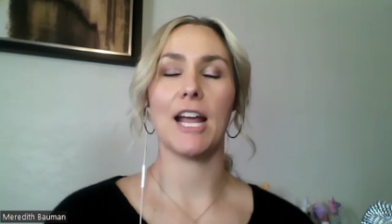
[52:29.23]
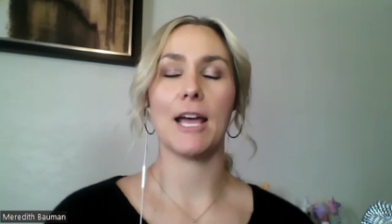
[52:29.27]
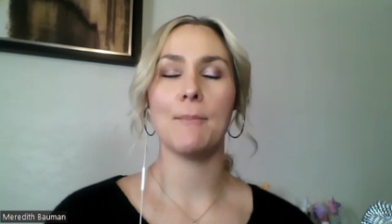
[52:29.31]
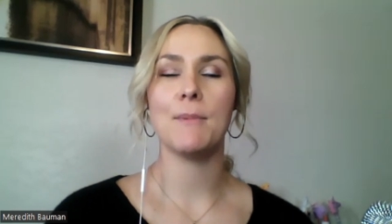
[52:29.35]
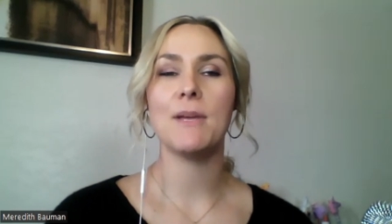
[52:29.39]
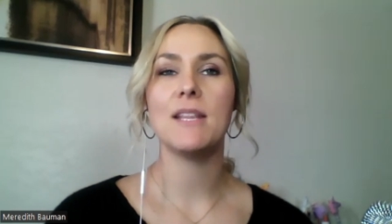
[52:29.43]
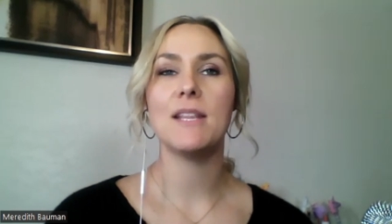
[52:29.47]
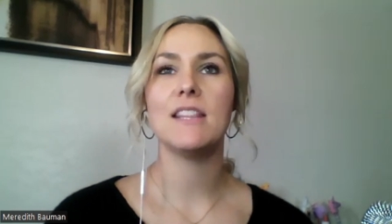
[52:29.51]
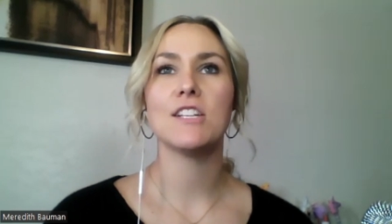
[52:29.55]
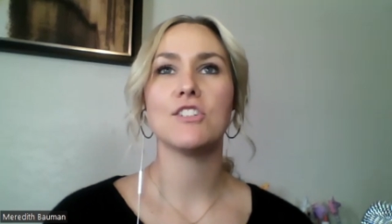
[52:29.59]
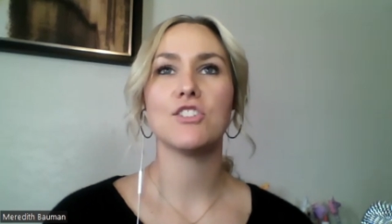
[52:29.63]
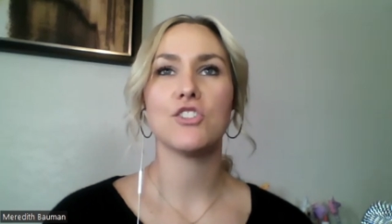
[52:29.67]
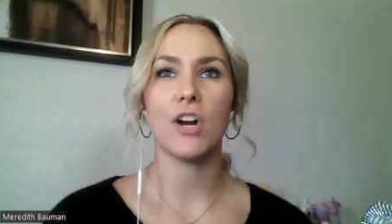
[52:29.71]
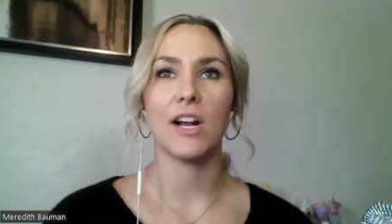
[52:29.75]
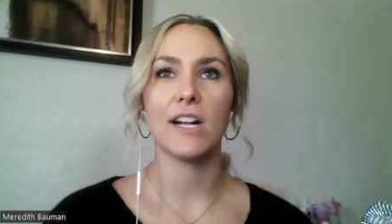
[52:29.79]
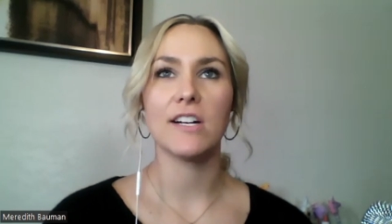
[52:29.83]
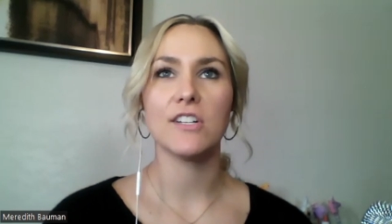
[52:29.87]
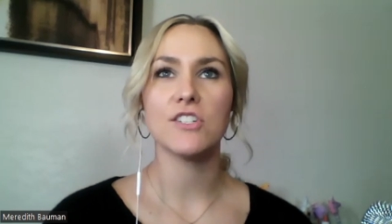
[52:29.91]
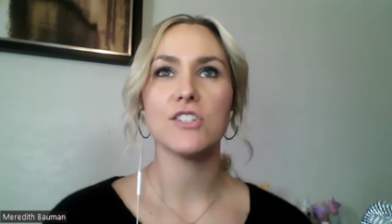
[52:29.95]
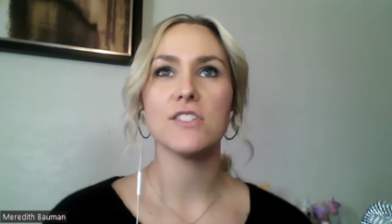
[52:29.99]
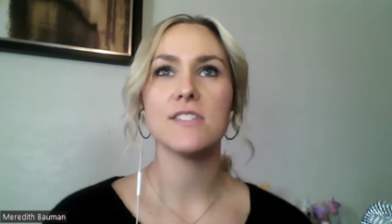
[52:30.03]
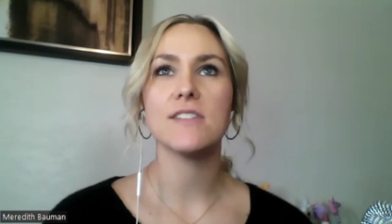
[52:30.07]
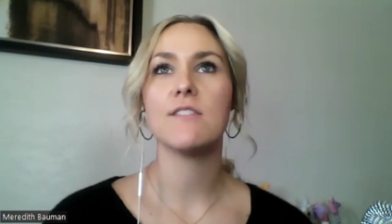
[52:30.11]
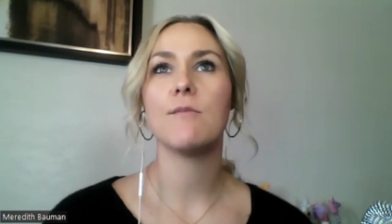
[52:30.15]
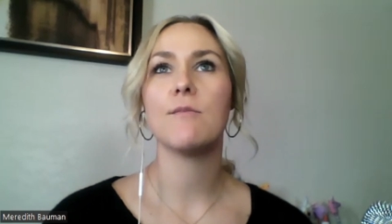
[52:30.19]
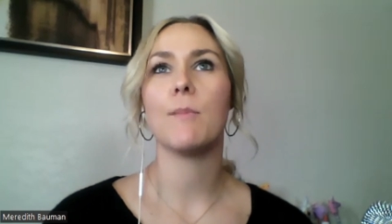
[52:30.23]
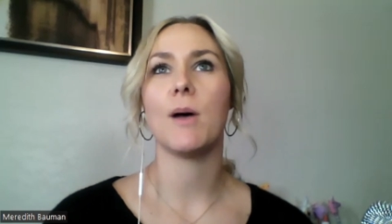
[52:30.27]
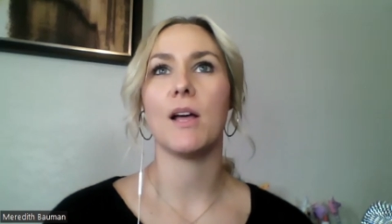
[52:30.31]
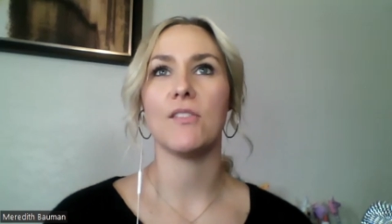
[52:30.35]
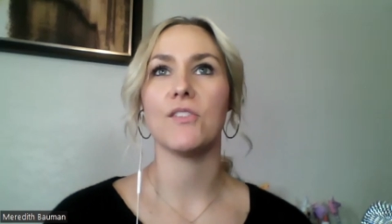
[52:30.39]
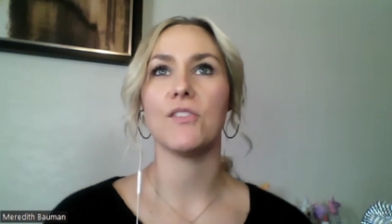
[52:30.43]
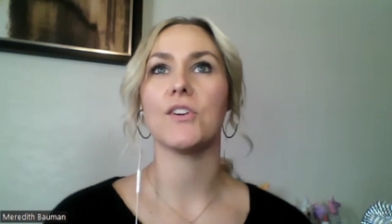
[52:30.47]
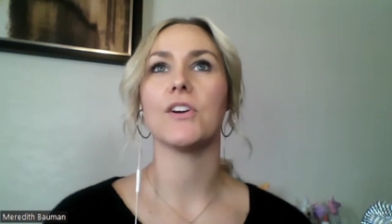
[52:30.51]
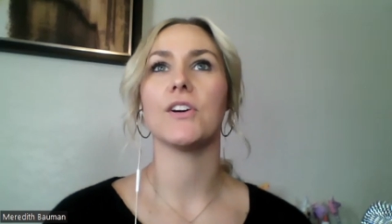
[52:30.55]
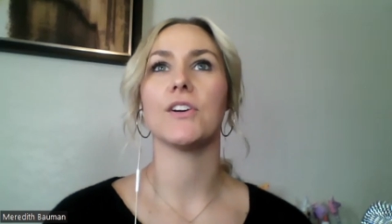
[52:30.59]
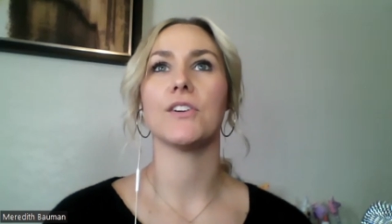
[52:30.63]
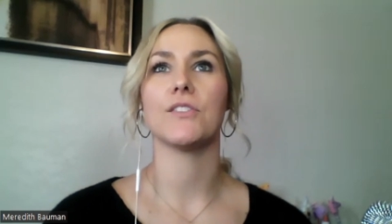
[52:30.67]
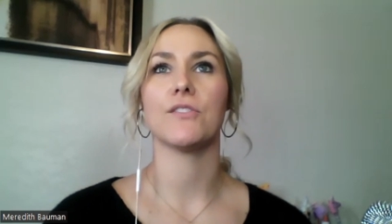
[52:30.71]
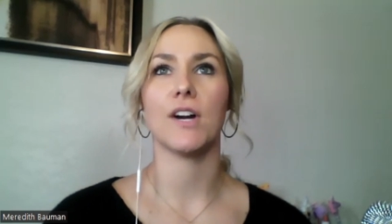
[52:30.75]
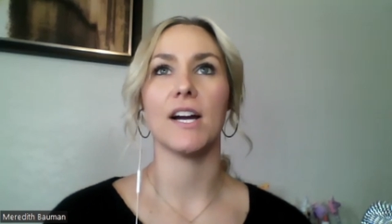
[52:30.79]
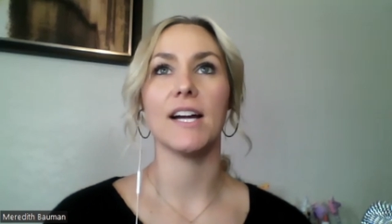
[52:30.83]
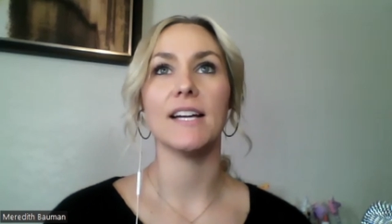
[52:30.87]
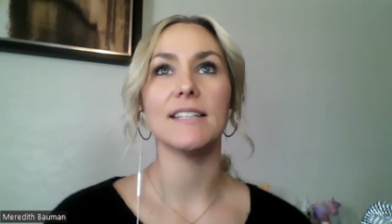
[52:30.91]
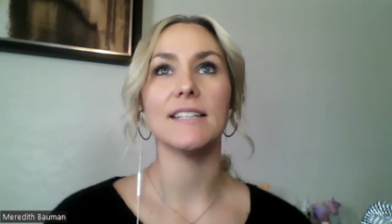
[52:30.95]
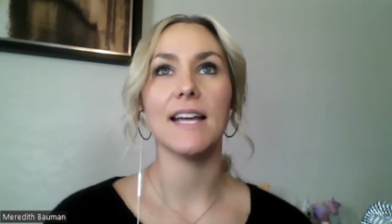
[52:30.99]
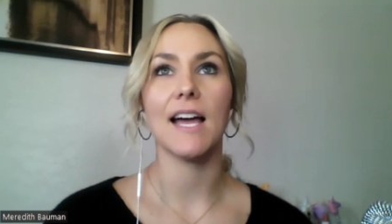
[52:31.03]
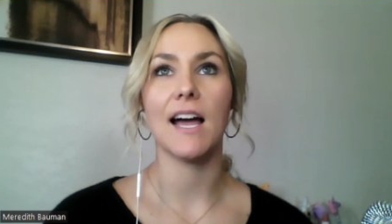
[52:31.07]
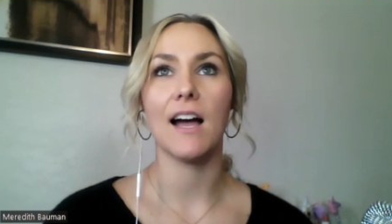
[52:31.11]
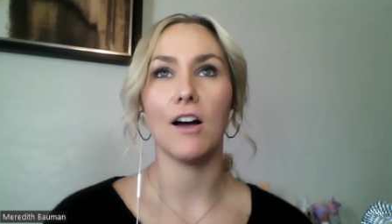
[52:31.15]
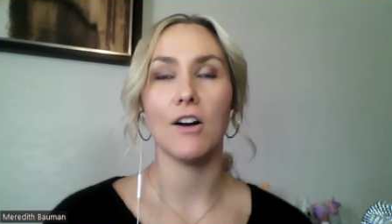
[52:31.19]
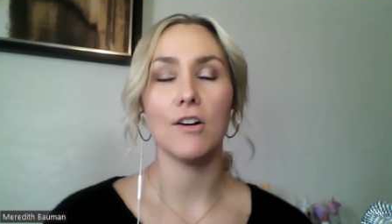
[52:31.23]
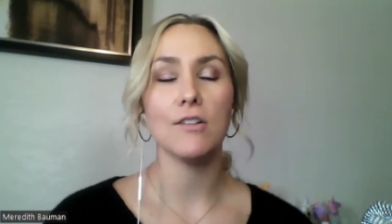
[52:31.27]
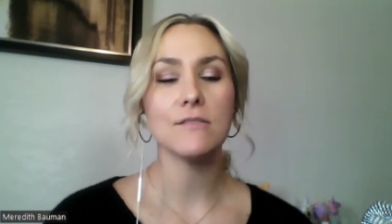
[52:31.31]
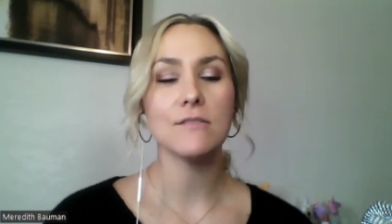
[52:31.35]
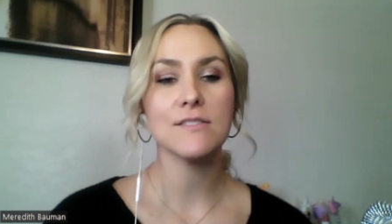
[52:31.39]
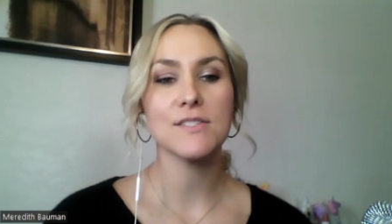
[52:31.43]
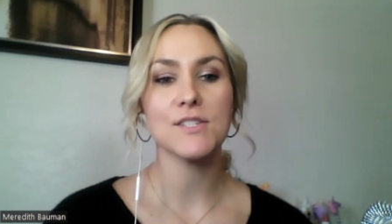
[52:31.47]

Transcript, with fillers: I'm in the trenches of motherhood right now.